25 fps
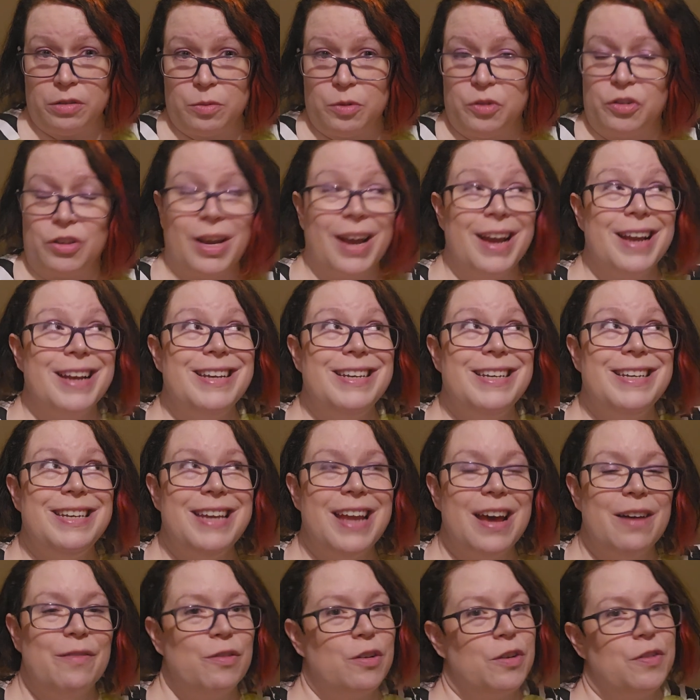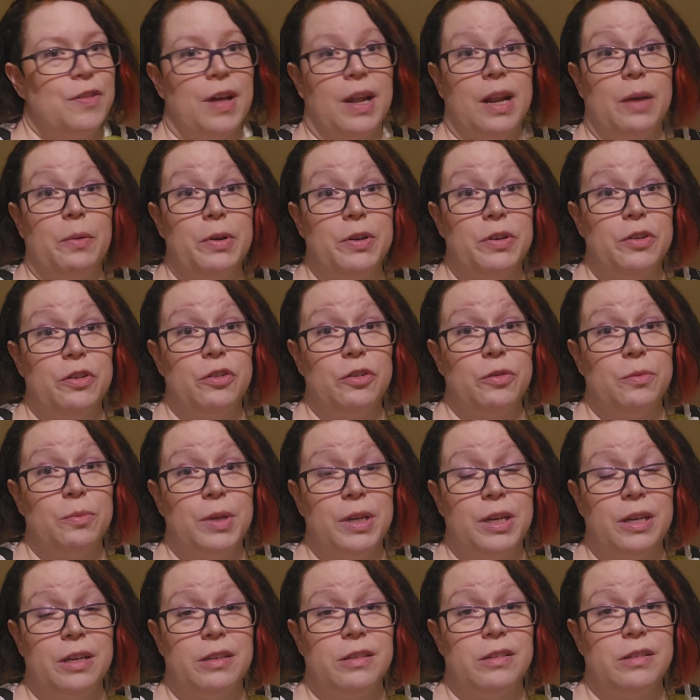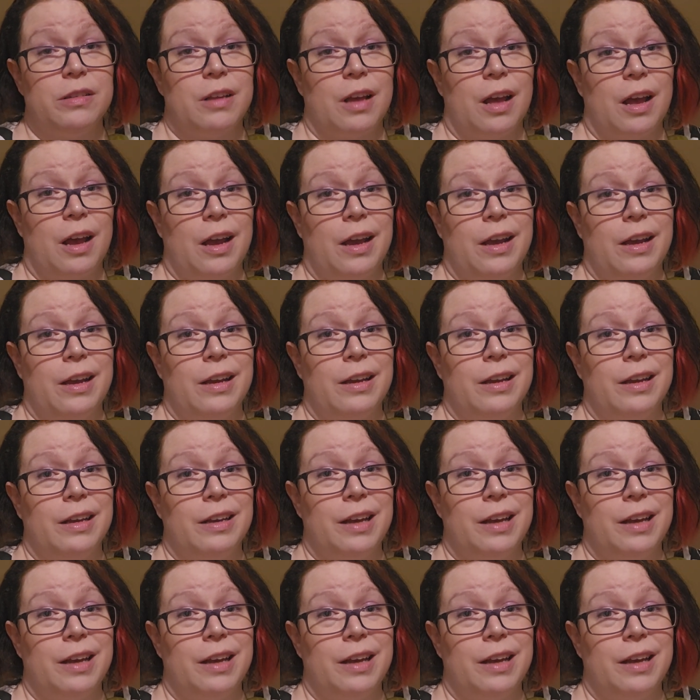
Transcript: which I never thought I would do because I